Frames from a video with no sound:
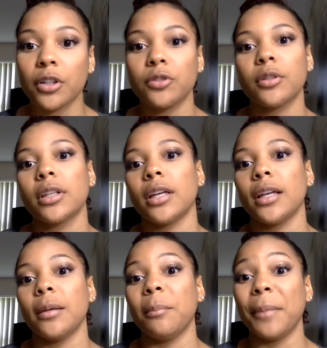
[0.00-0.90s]
You
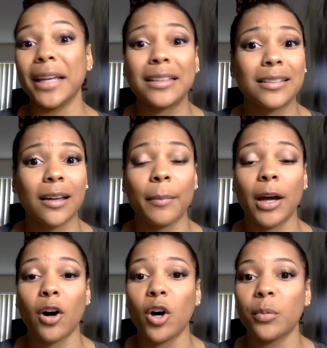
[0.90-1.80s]
can make some at
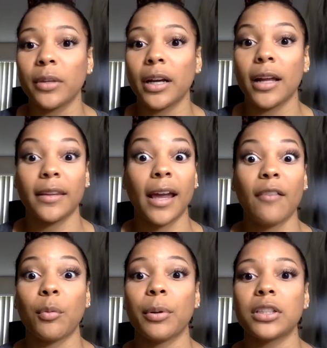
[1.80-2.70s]
home. They have
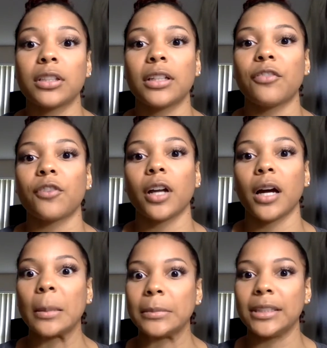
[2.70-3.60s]
a bunch of different
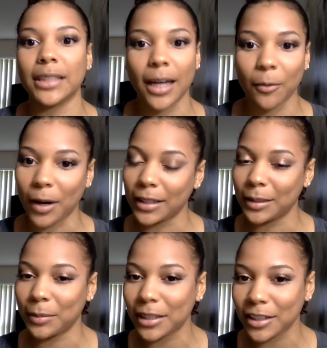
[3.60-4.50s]
DIY
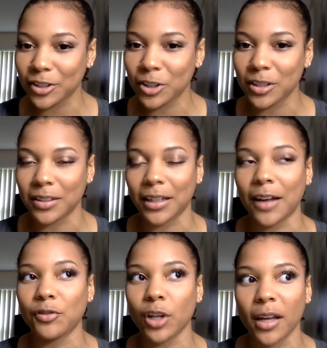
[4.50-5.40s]
deep conditioners, and
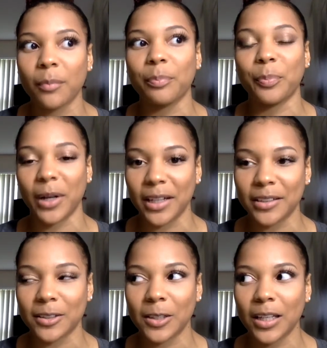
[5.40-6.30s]
I've tried a bunch.